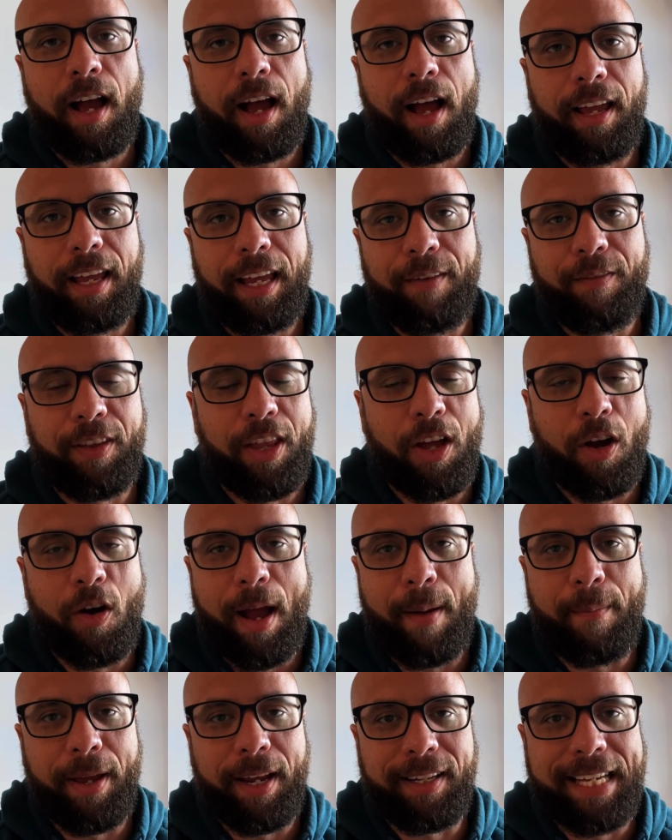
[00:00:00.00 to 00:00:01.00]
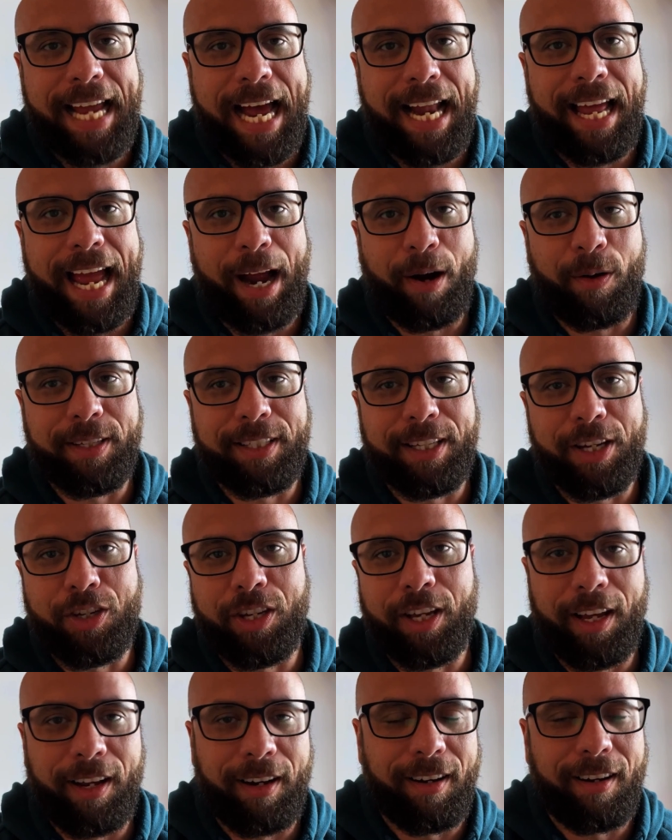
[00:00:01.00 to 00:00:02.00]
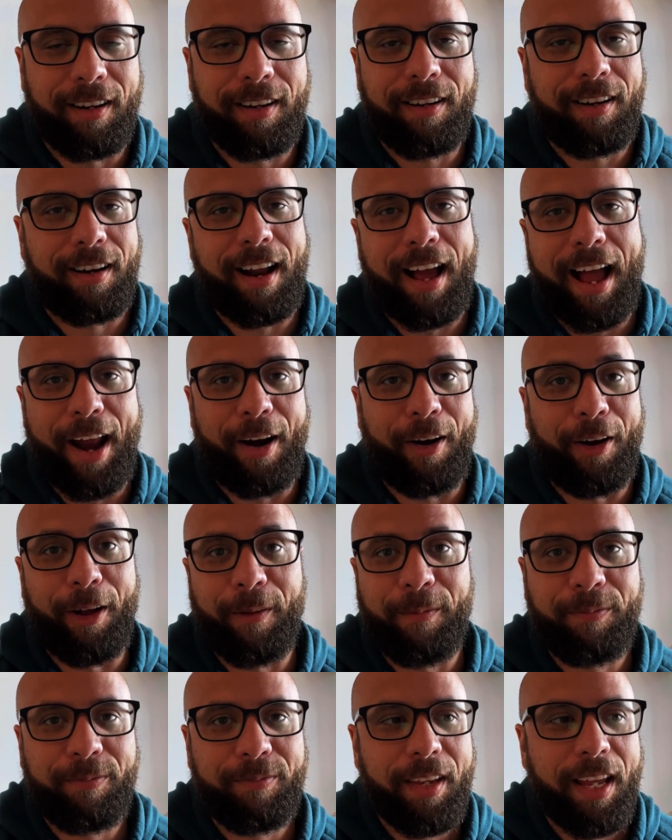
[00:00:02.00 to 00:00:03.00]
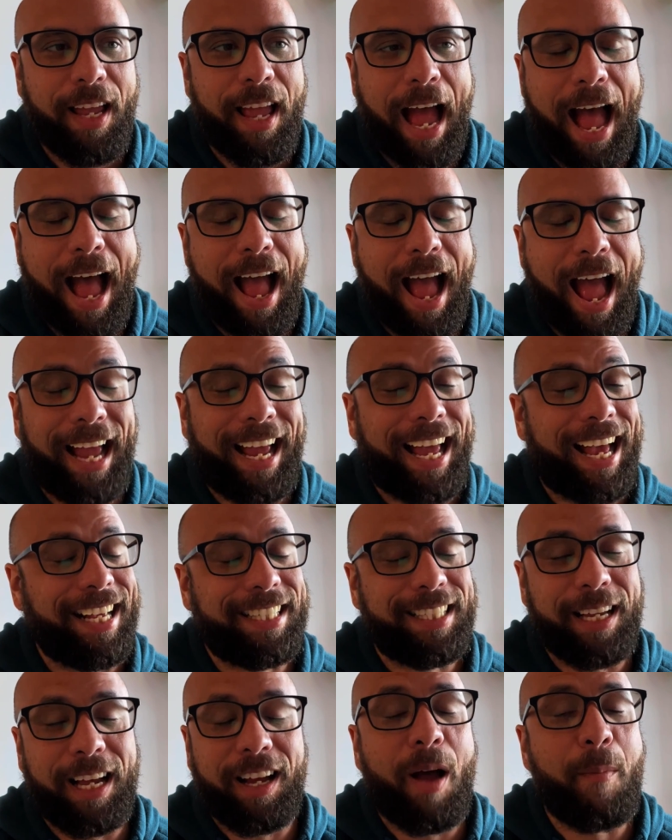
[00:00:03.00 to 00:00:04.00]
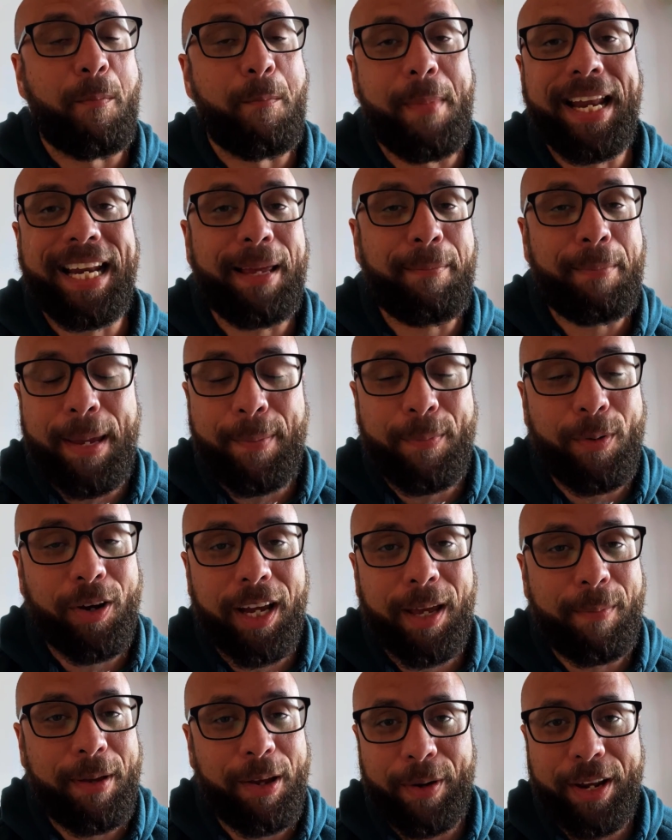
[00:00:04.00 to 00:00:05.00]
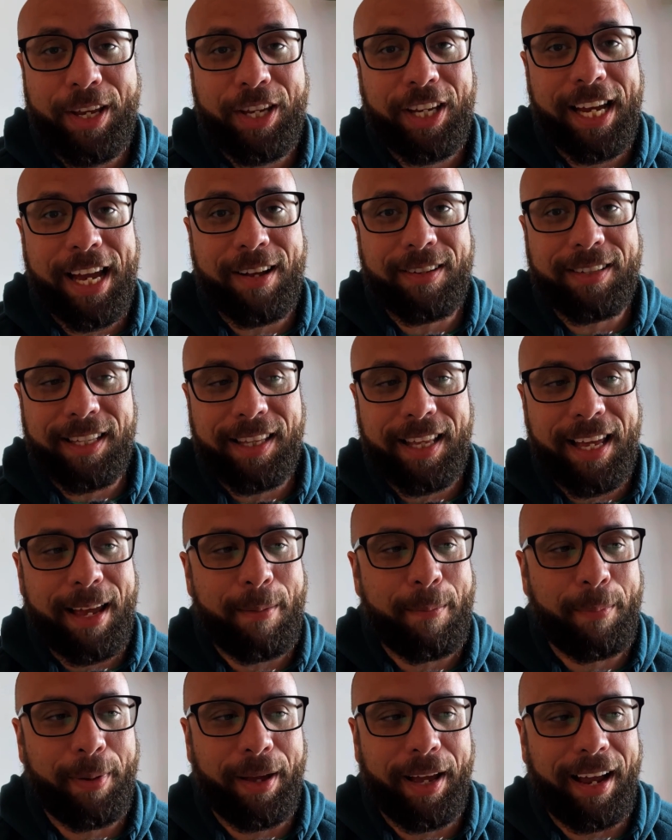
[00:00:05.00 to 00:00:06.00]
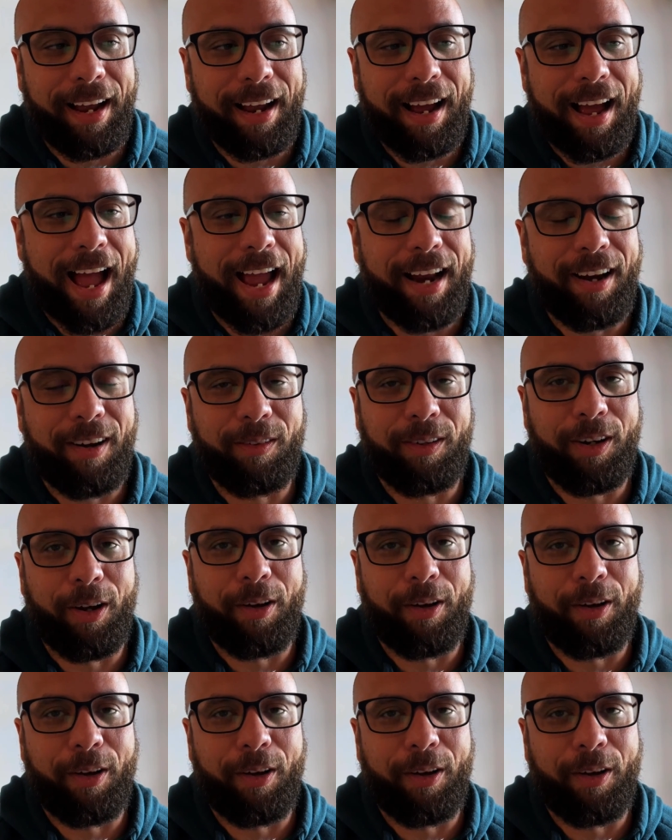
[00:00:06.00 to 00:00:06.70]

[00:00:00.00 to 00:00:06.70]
Even though I'm in talent acquisition, I don't know. I guess many people could be reaching out to them, but I don't know